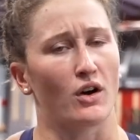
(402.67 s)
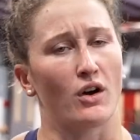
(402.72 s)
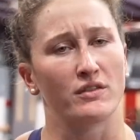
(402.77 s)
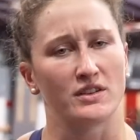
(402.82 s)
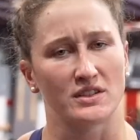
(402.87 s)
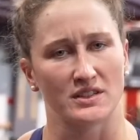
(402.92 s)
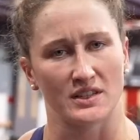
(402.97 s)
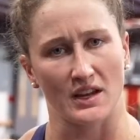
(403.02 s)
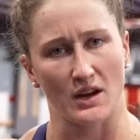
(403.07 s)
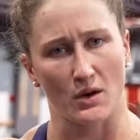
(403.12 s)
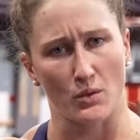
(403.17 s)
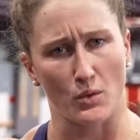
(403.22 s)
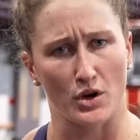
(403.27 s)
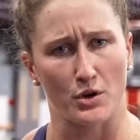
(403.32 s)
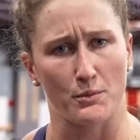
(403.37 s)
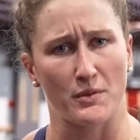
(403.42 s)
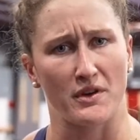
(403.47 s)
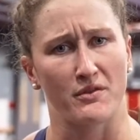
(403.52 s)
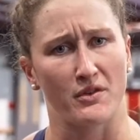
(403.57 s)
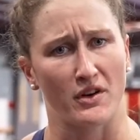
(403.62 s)
obviously I want
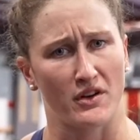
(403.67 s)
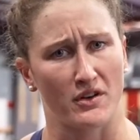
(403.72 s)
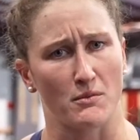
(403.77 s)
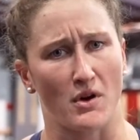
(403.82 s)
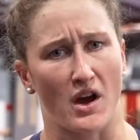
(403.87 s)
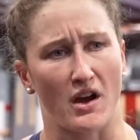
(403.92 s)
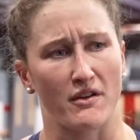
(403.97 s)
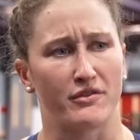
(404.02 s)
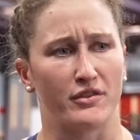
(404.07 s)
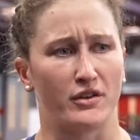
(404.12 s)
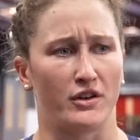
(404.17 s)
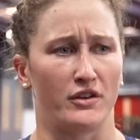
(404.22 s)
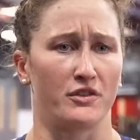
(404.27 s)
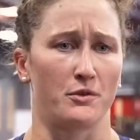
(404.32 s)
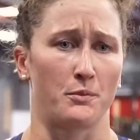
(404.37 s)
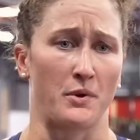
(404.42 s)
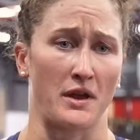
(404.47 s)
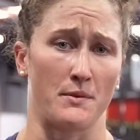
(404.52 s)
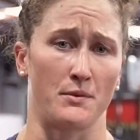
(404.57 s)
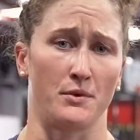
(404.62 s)
to be very mindful of the
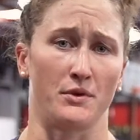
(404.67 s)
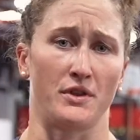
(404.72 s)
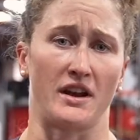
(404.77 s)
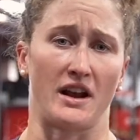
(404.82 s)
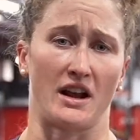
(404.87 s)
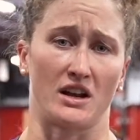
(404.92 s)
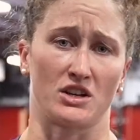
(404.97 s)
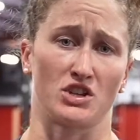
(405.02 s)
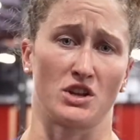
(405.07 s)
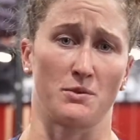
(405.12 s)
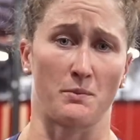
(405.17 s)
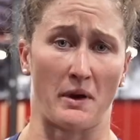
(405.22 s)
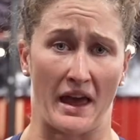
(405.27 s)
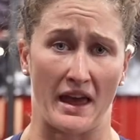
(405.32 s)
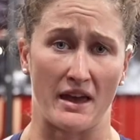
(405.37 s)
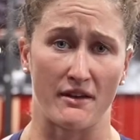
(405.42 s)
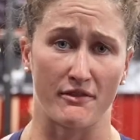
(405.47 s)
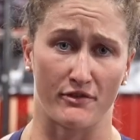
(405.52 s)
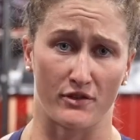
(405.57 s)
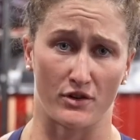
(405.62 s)
people that actually
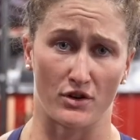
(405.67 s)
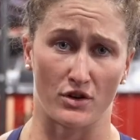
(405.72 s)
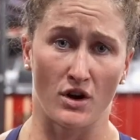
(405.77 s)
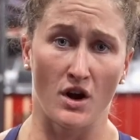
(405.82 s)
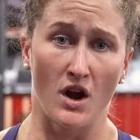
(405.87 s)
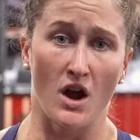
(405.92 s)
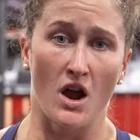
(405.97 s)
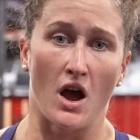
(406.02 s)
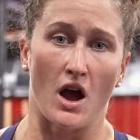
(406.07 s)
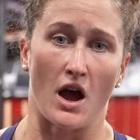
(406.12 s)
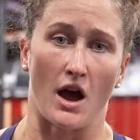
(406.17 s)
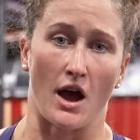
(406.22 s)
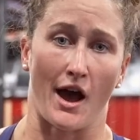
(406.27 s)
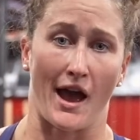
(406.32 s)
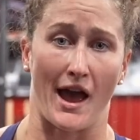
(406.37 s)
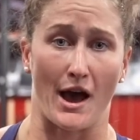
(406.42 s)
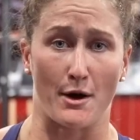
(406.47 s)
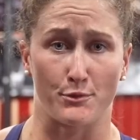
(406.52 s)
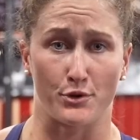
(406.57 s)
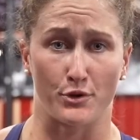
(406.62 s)
pay for
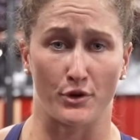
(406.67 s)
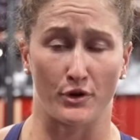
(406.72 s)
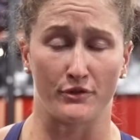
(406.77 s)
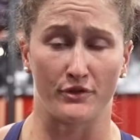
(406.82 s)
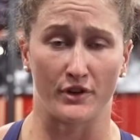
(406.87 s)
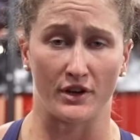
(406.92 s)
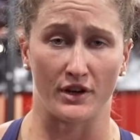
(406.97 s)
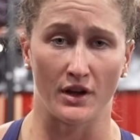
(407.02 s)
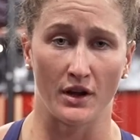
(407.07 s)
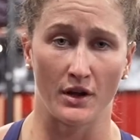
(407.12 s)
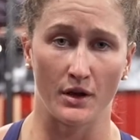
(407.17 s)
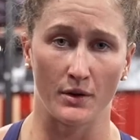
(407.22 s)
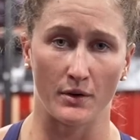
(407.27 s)
our proven